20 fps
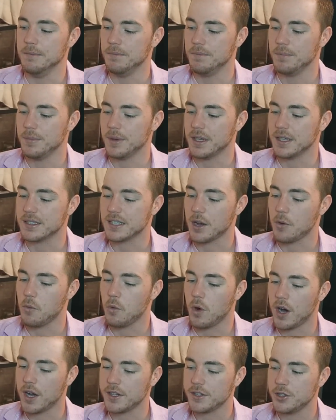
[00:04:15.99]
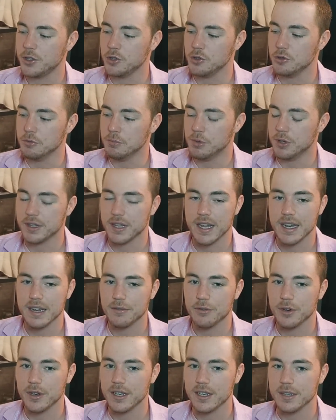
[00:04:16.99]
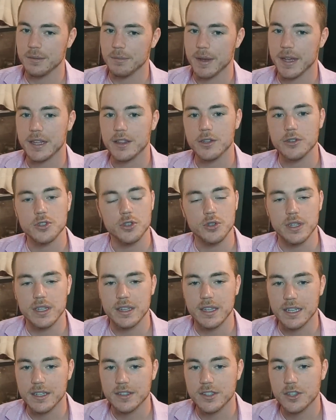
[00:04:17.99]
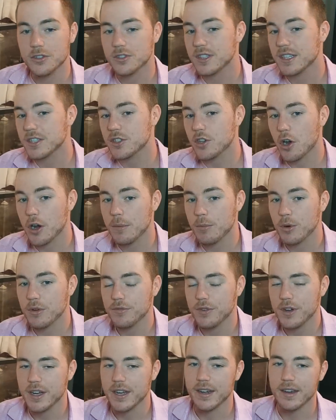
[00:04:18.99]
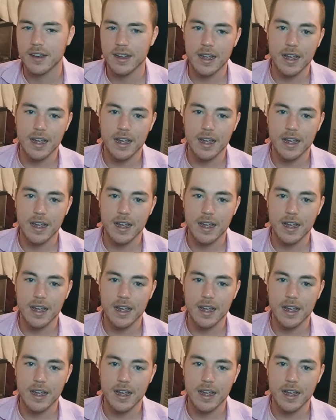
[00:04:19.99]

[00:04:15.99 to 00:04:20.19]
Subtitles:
because I want to put that effort in and make those unique things. Those things are more fun.